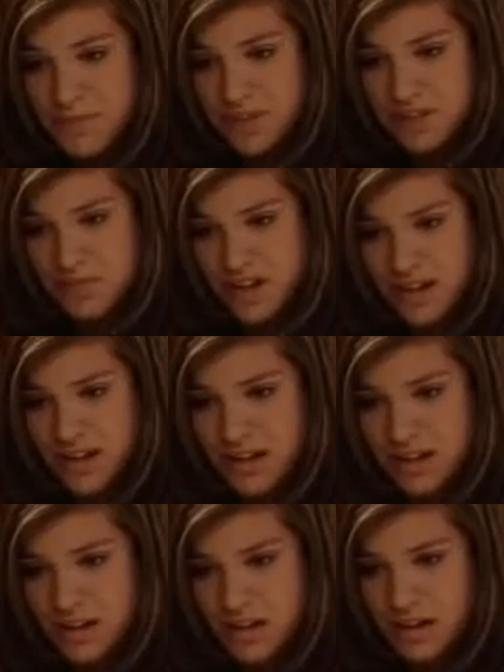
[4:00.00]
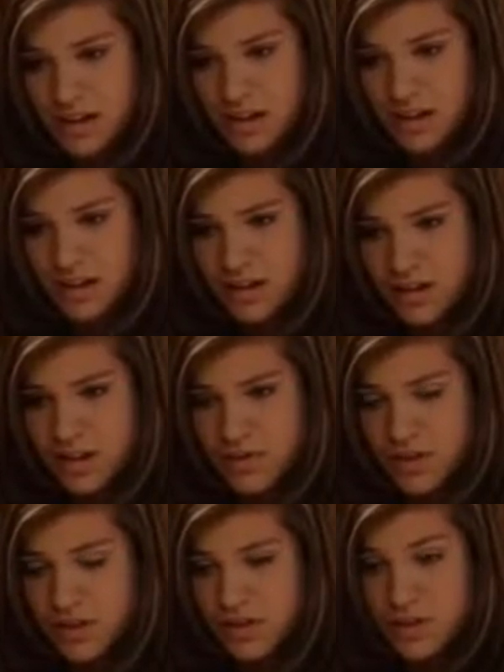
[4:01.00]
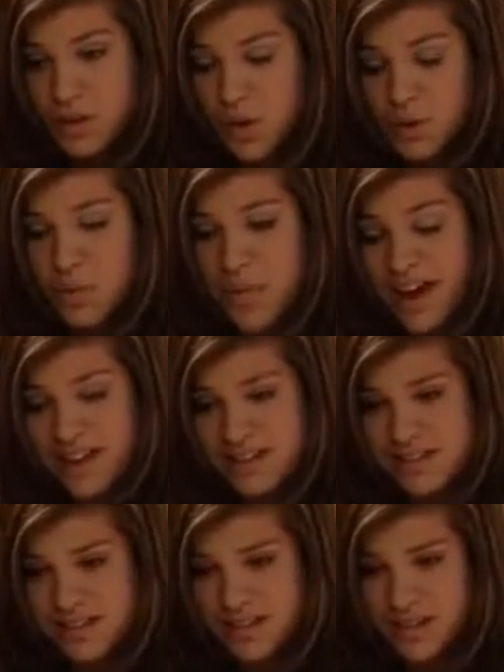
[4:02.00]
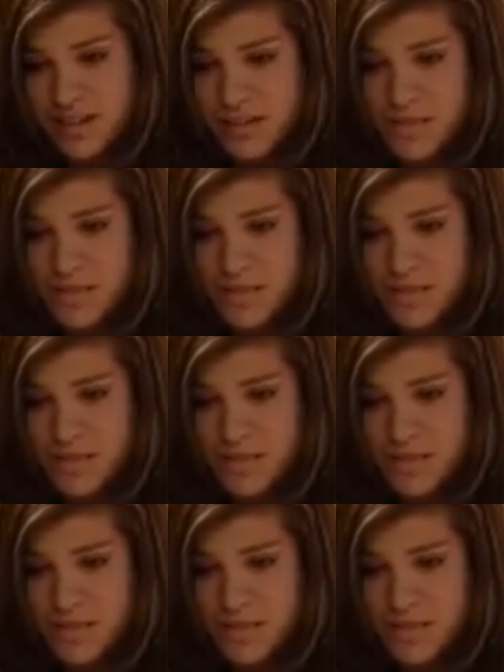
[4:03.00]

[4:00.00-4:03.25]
happen to me. Everything's a total mess.